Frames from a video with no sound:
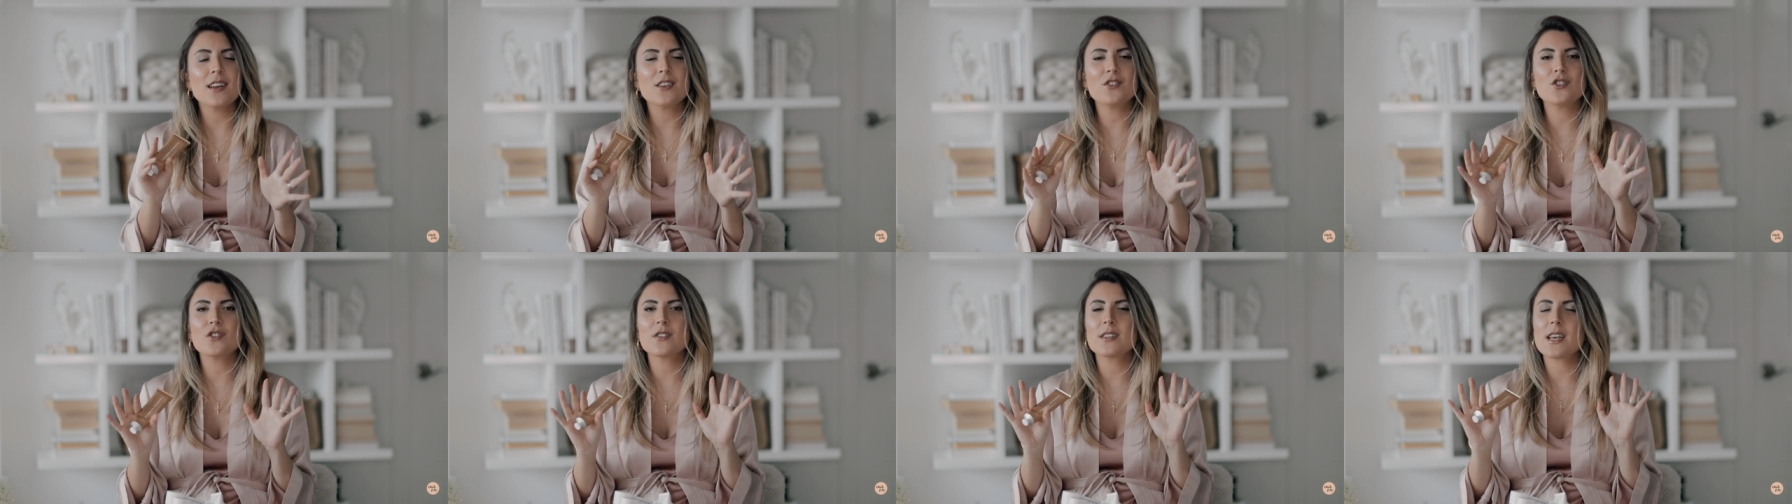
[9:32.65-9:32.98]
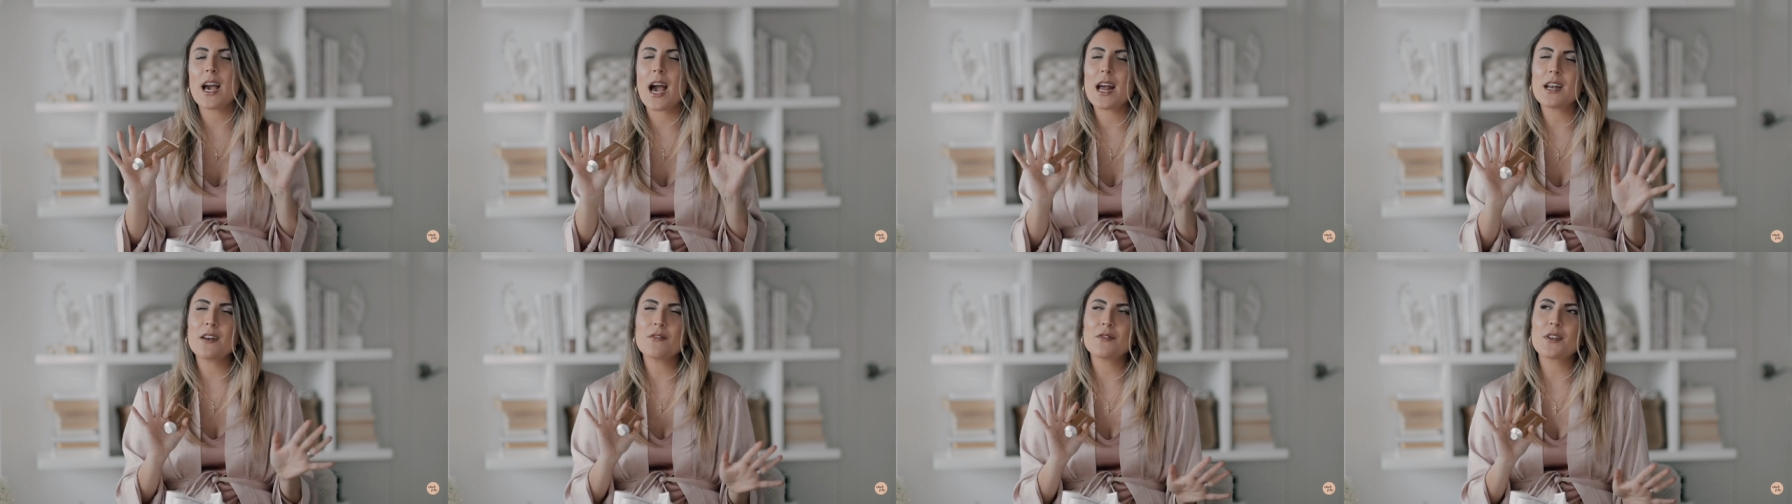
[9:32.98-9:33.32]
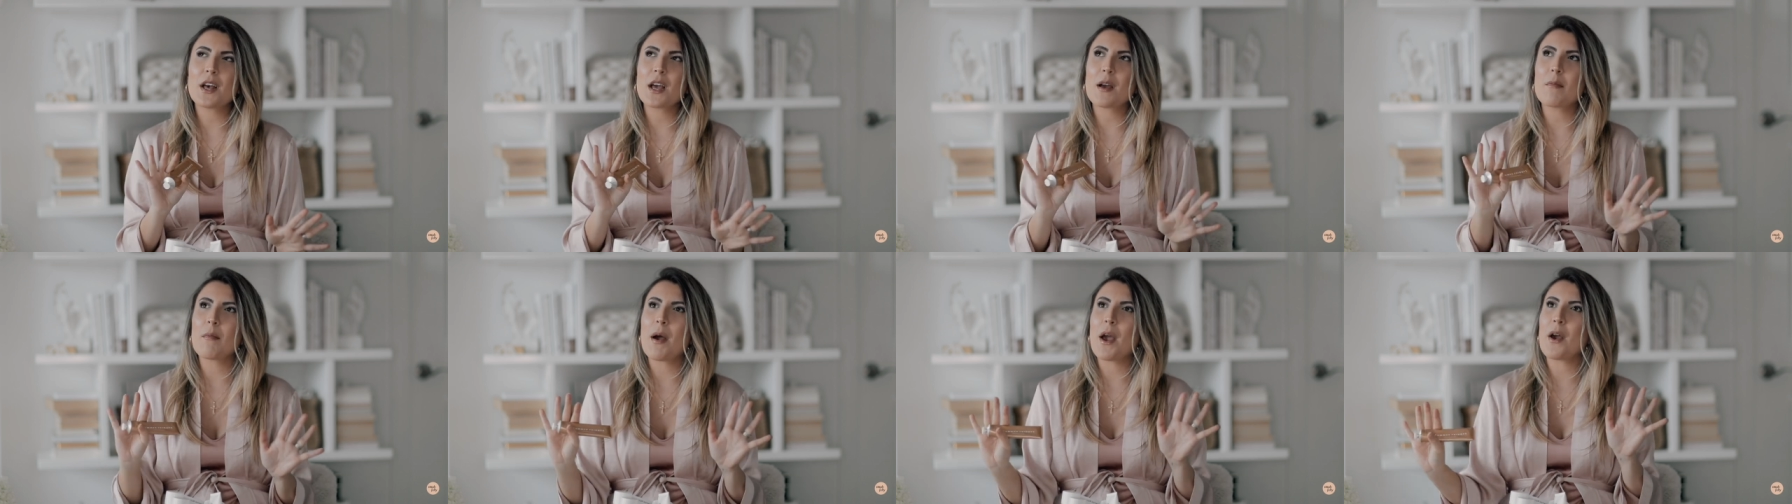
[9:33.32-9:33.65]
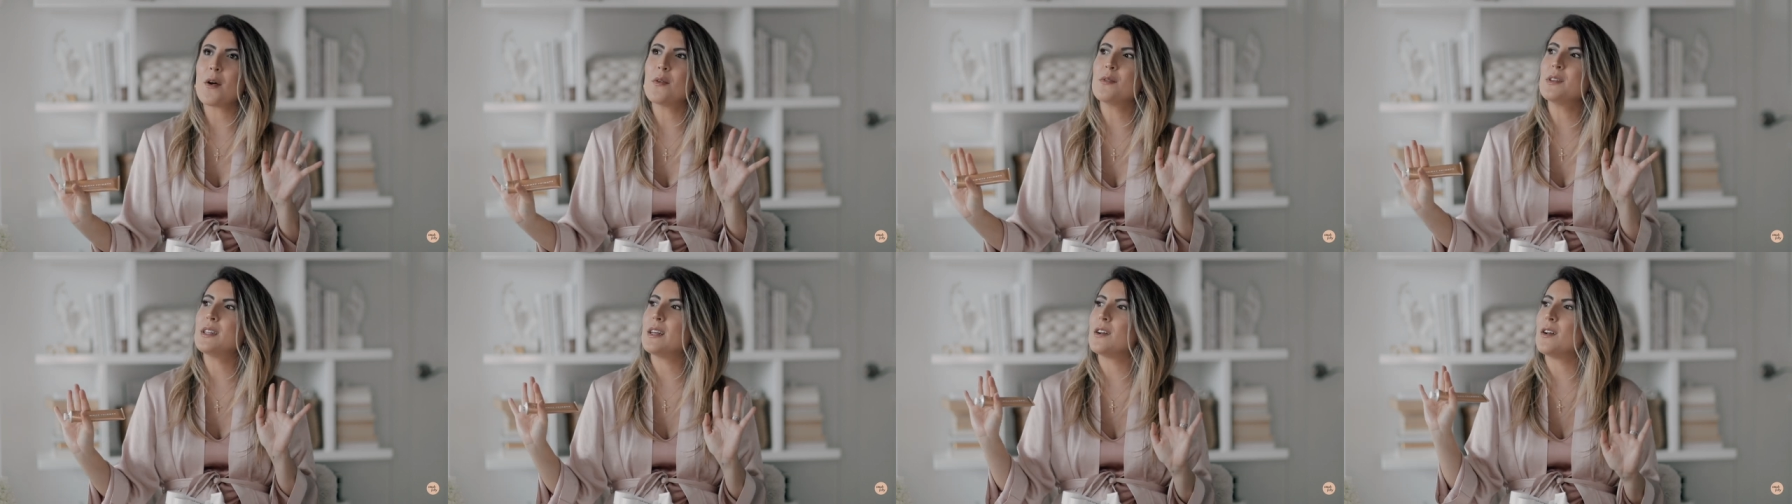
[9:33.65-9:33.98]
It's just kind of like my
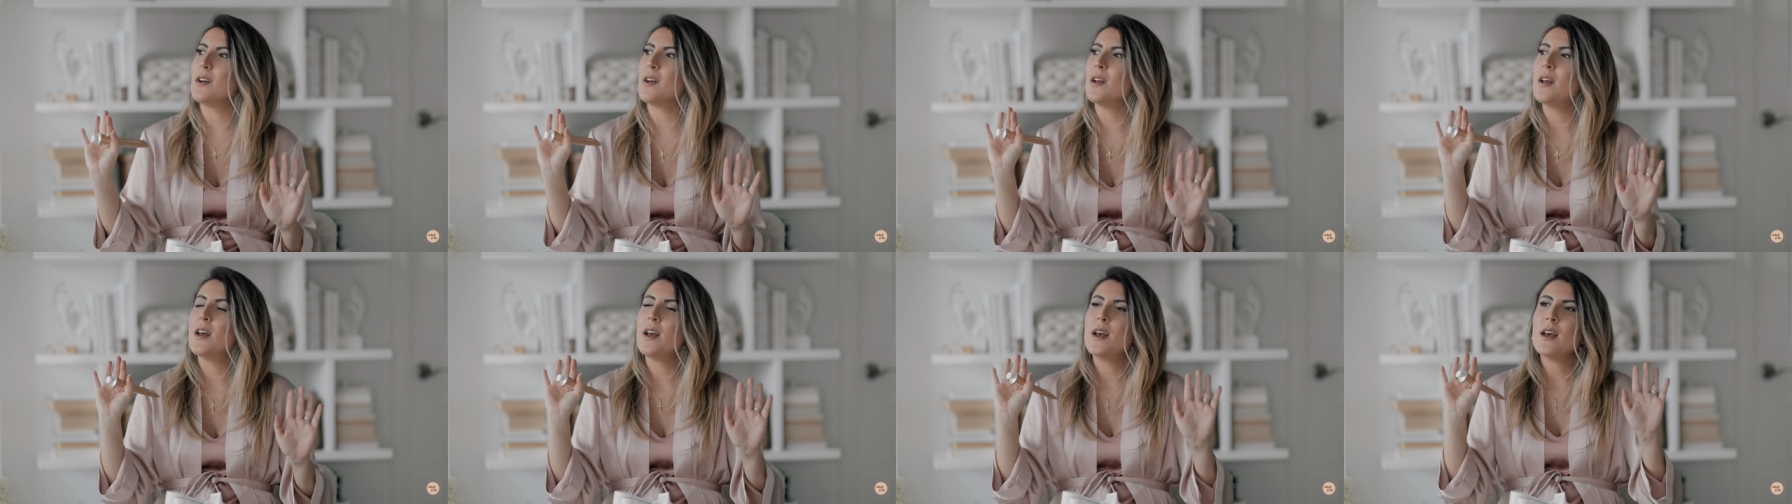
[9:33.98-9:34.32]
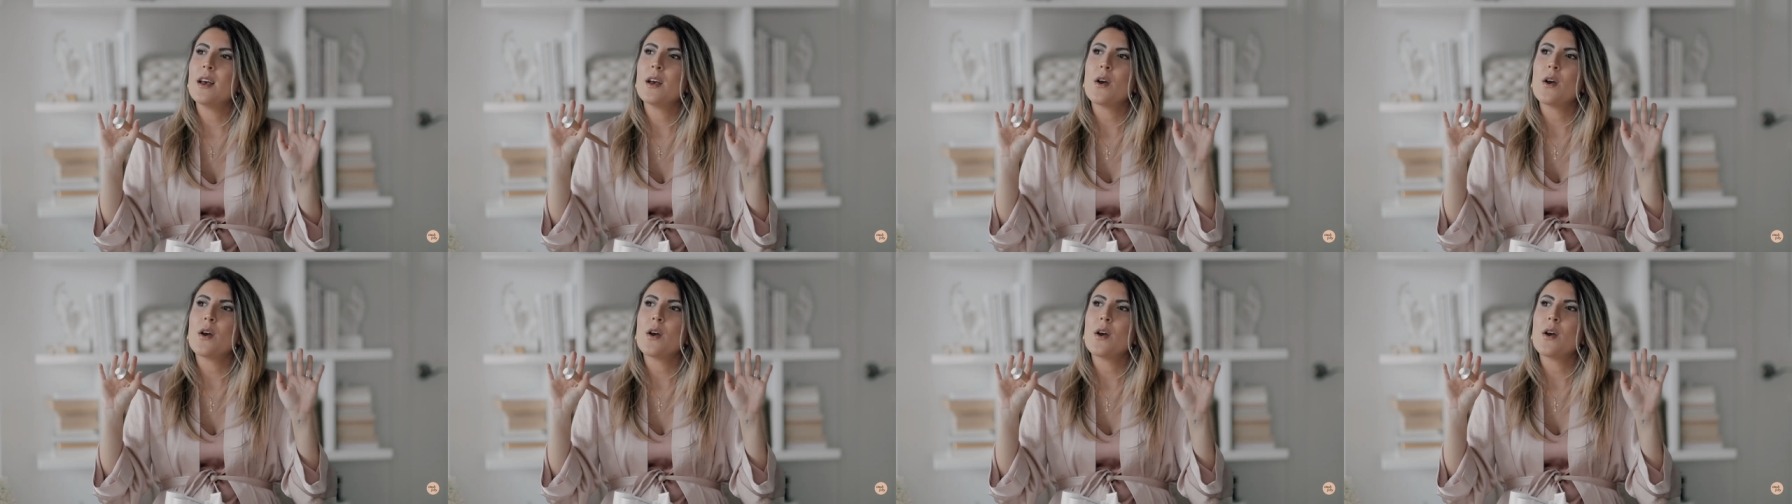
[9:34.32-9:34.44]
own little